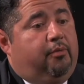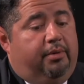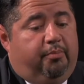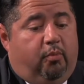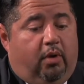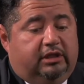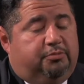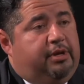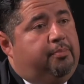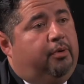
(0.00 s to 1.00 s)
once
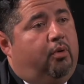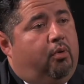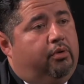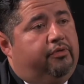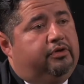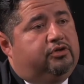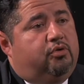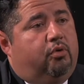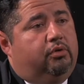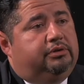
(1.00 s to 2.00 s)
people order the
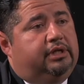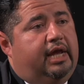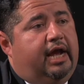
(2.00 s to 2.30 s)
scores,